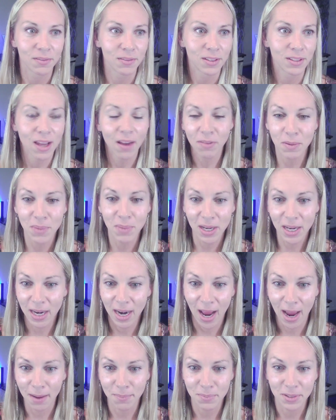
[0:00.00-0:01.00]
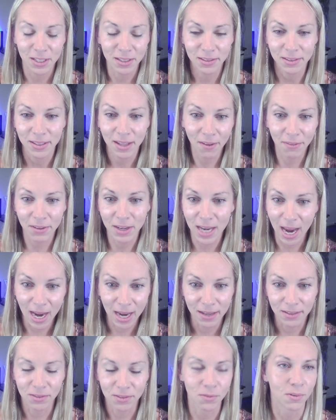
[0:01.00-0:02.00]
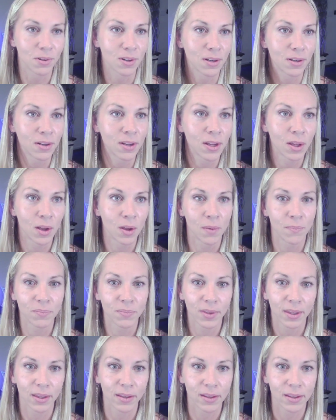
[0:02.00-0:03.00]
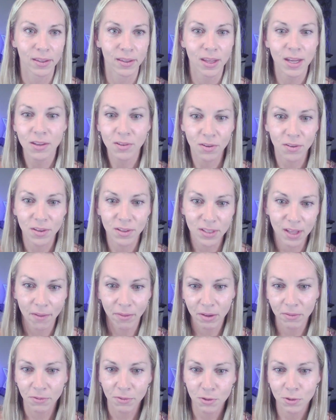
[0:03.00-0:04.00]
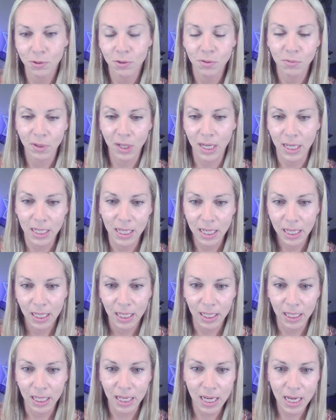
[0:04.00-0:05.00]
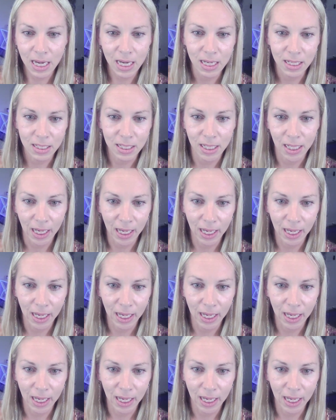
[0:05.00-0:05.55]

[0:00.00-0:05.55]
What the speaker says: 7-minute abs in 7 days, or these are the 7 foods you need to eat to